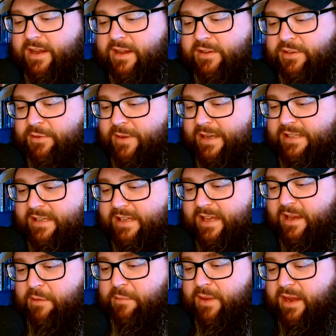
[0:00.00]
Directed
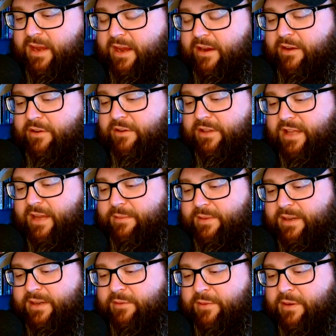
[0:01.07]
again by Ariel Kleiman
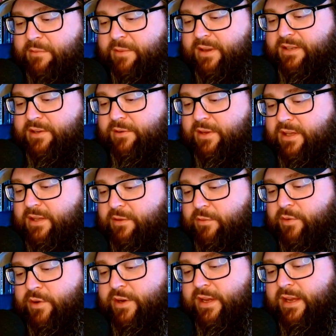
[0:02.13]
and written by Tony
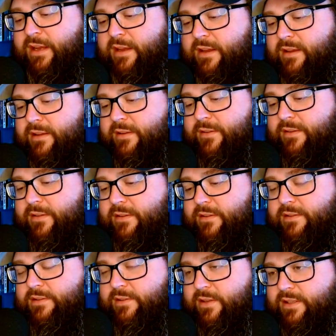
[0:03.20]
Gilroy.
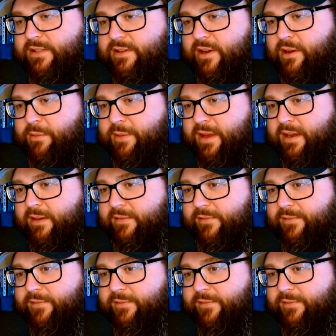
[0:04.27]
So let's talk about it.